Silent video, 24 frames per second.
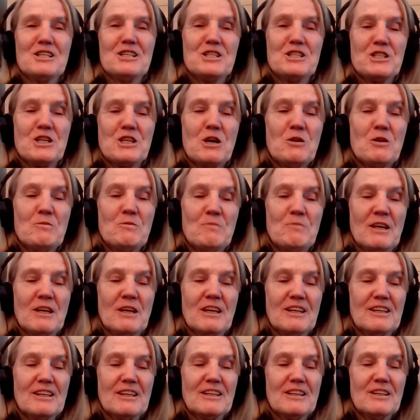shown
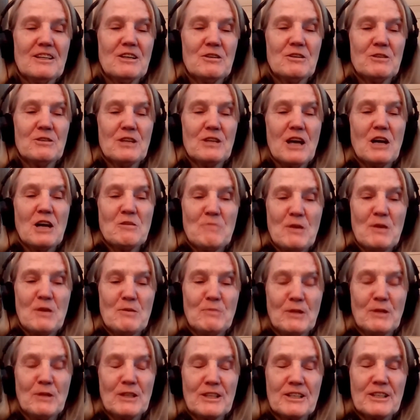me, young
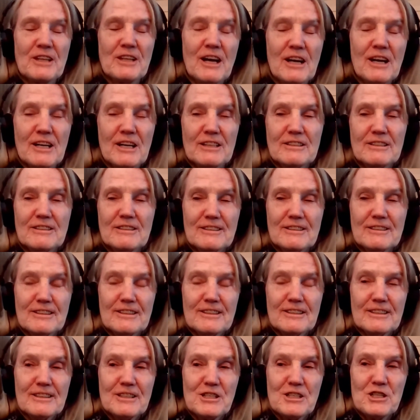people are not
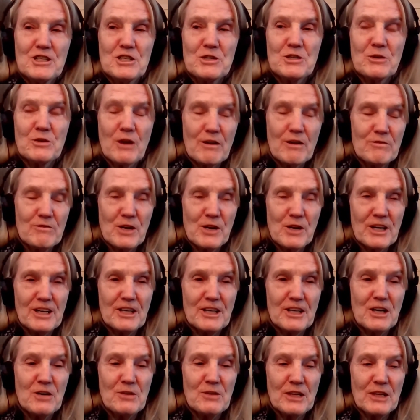sure of where to
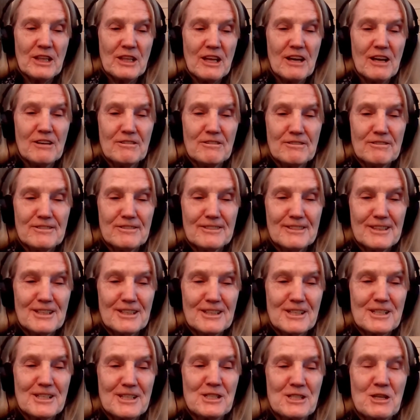go in life.
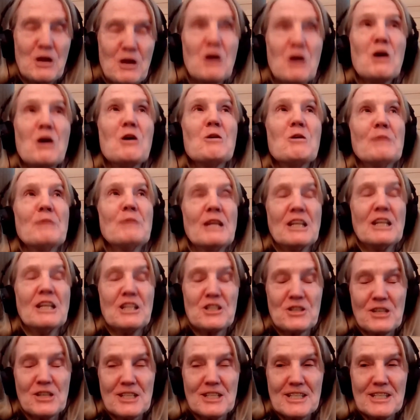There's so many
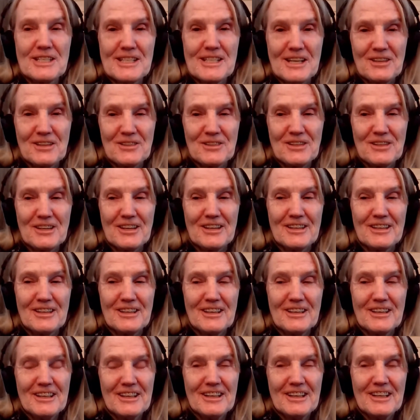choices out there.
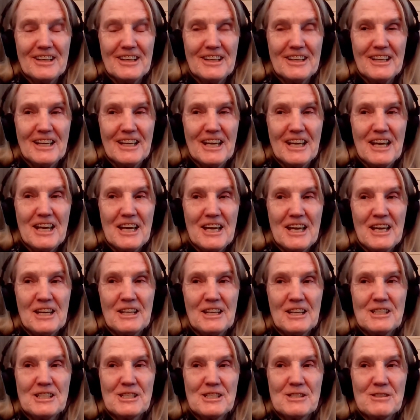
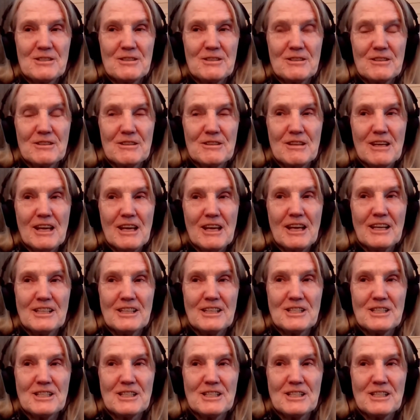And the